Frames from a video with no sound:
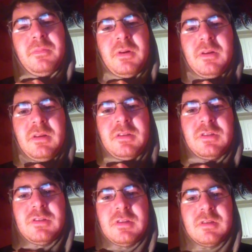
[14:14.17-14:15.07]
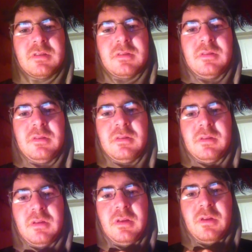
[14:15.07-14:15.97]
But it's just,
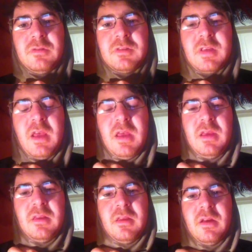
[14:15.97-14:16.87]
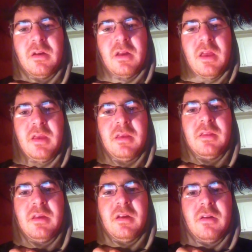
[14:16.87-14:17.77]
you know, just hang in
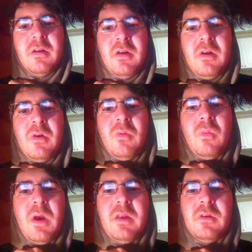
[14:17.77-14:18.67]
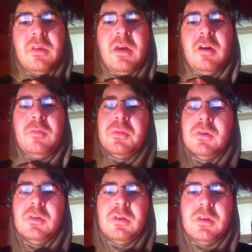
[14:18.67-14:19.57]
there, wait on the
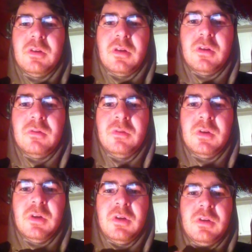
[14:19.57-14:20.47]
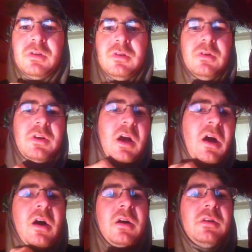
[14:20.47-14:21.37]
helper. You know, your
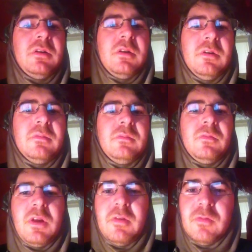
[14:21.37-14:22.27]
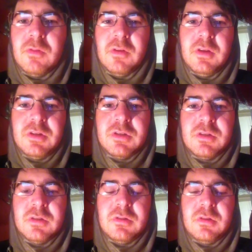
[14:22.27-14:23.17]
God, whatever
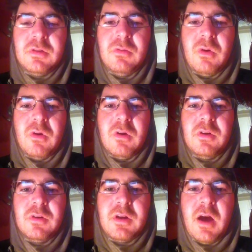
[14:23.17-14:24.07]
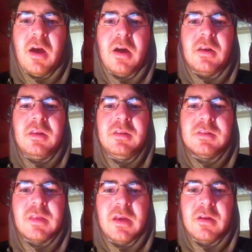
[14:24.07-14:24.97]
religion you are, your God,
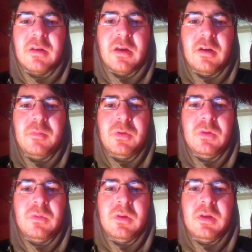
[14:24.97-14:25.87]
he's there to help you.